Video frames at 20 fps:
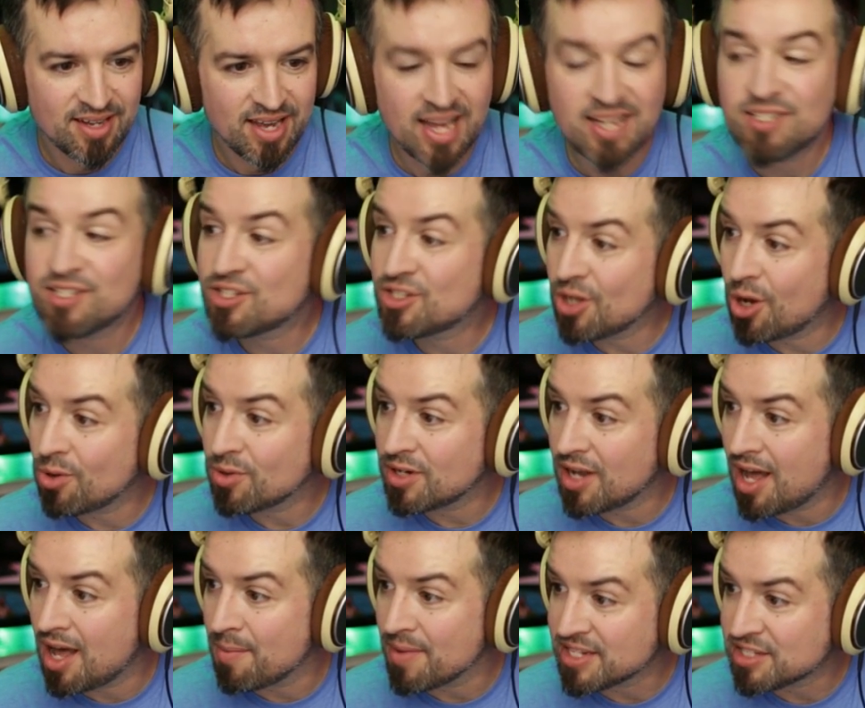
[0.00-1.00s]
It's so
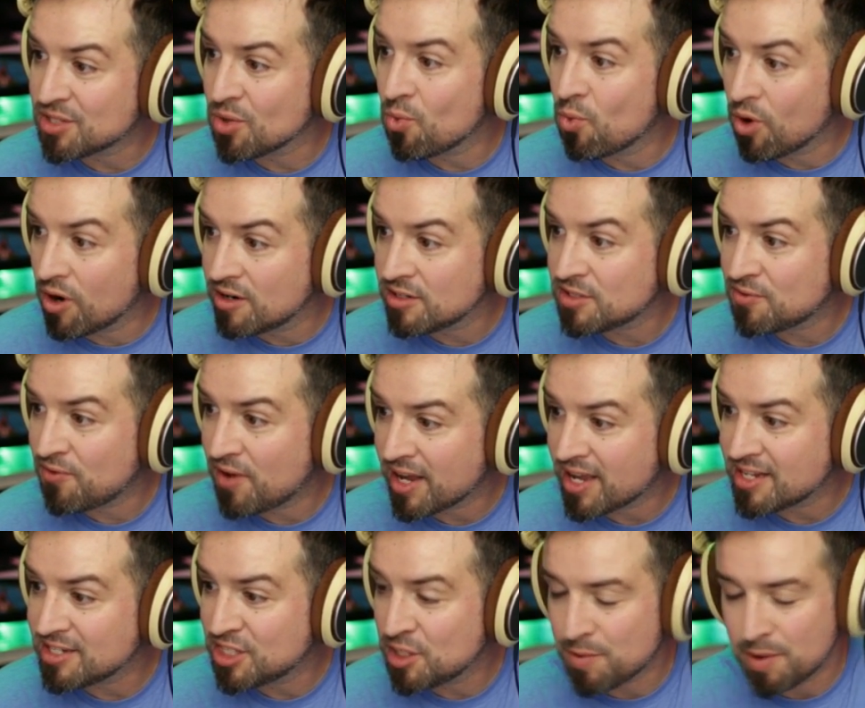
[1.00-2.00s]
dumb. It's the worst
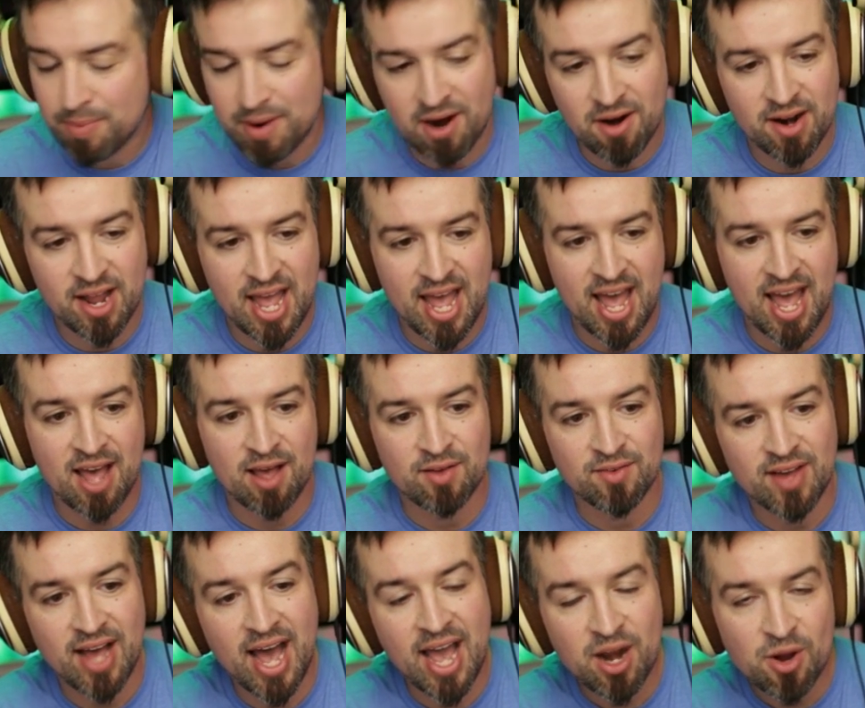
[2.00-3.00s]
fucking superpower to
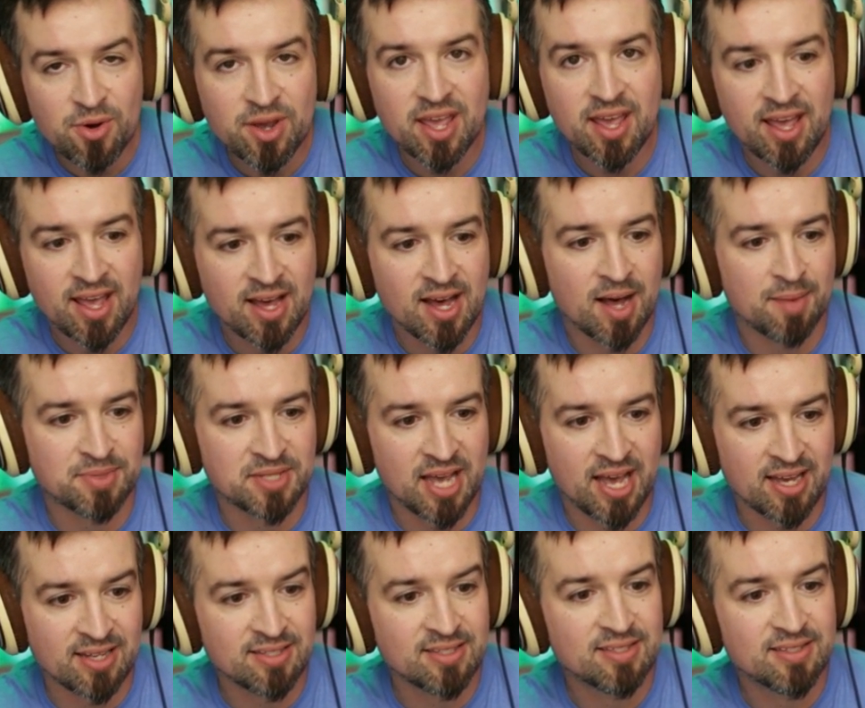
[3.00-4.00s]
have. I don't get hiccups,
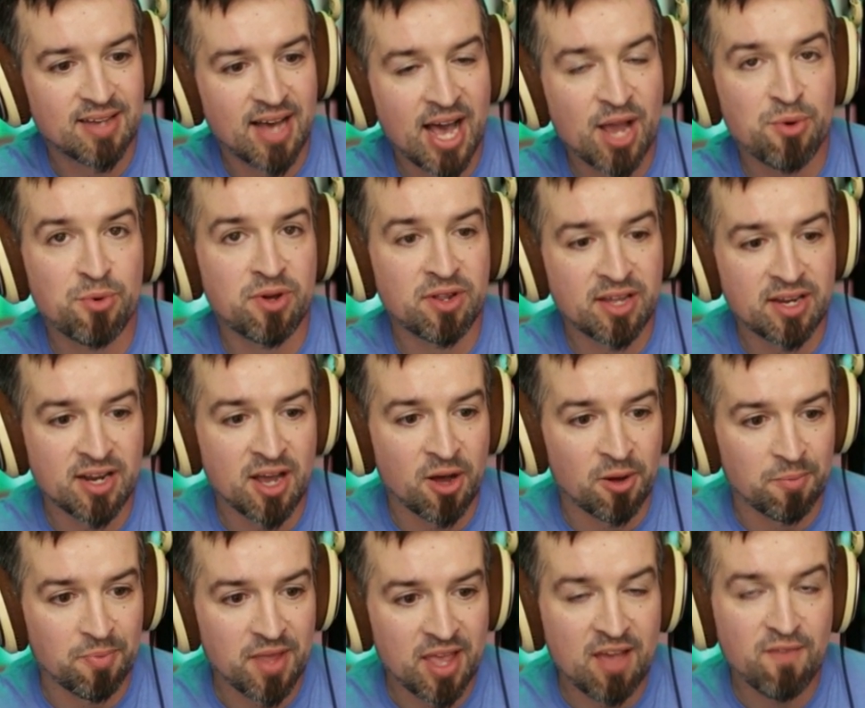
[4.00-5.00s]
guys. I really
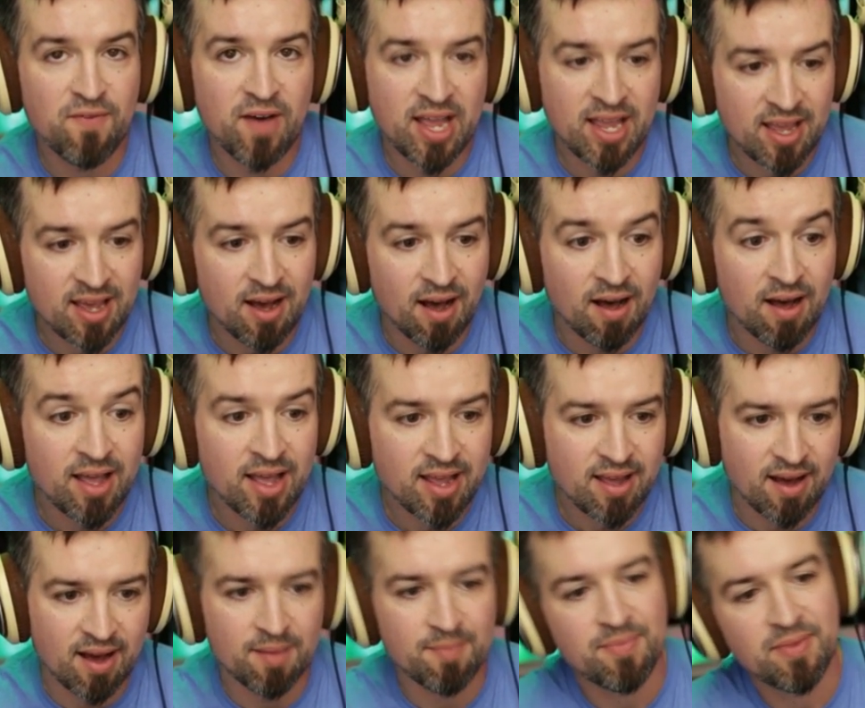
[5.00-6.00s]
don't. If I get a
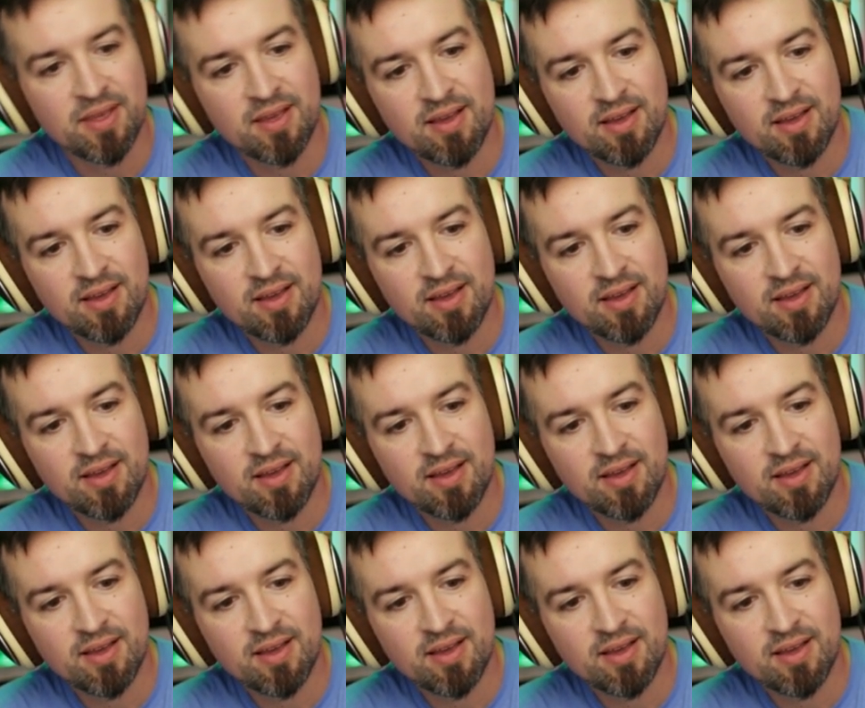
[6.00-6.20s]
hiccup,